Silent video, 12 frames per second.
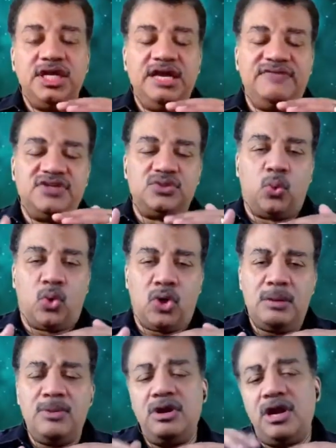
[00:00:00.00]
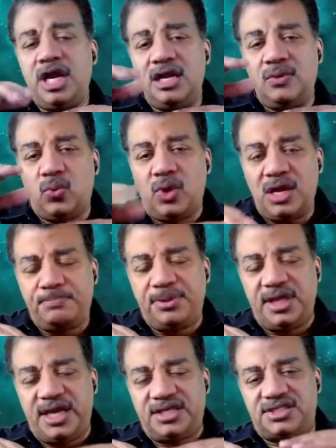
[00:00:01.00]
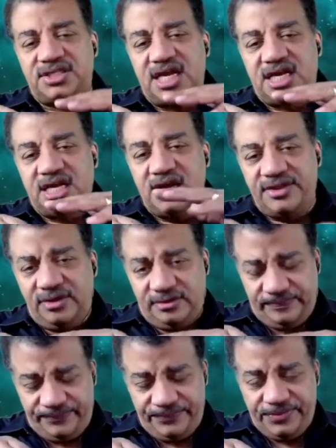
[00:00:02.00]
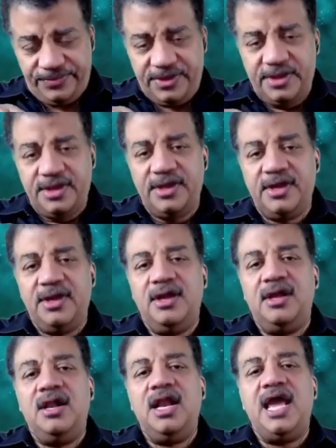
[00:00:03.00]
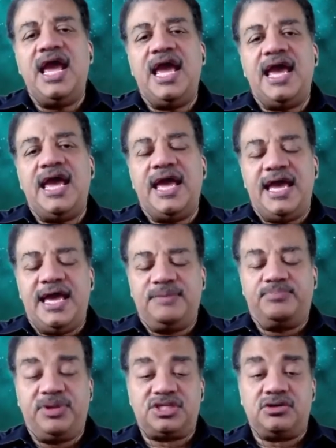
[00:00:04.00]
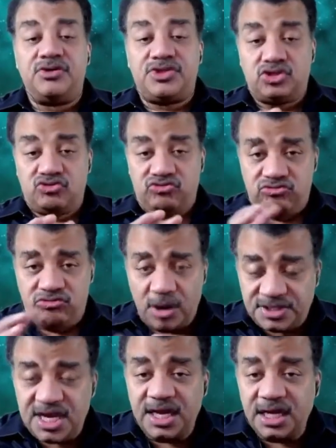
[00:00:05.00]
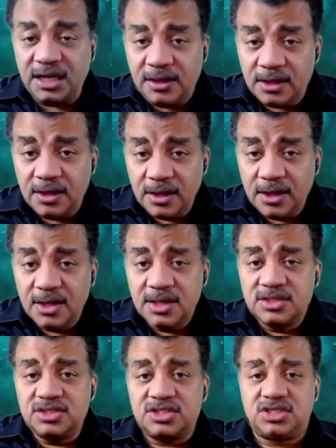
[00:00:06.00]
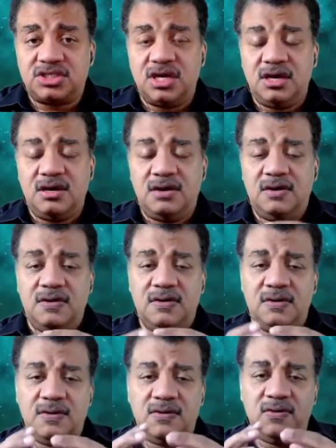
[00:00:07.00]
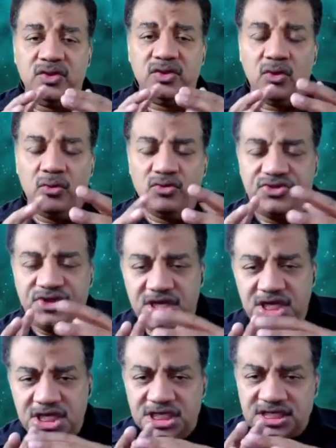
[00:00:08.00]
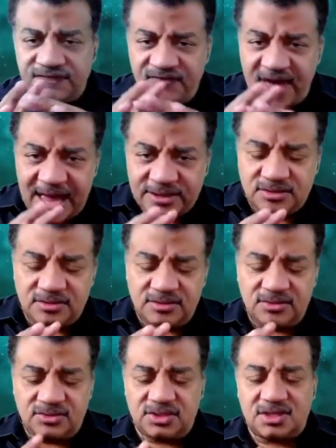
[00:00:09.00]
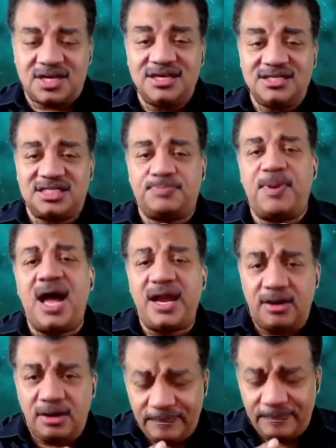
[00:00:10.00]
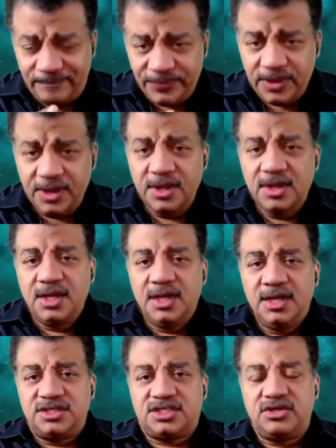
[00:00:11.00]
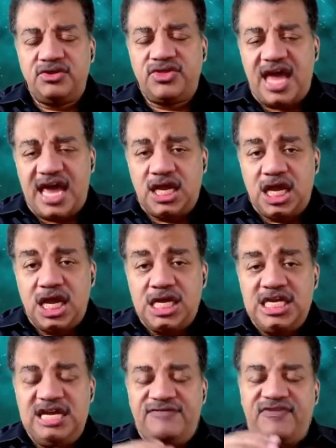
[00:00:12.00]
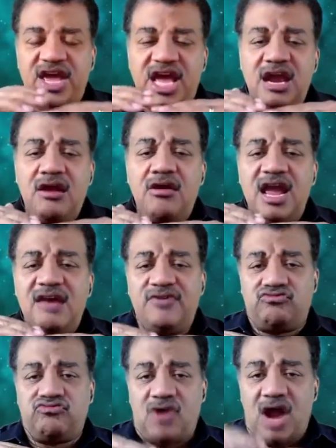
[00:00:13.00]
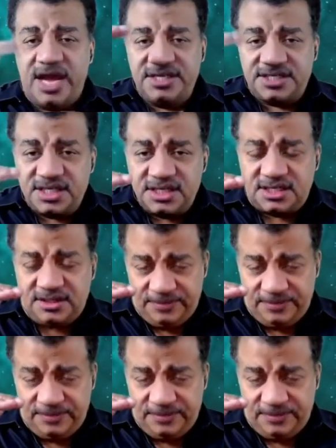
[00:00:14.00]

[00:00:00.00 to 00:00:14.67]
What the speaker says: if it's warmer in one place than another, and plus Earth is rotating, so these factors conspire so that if air ever rises,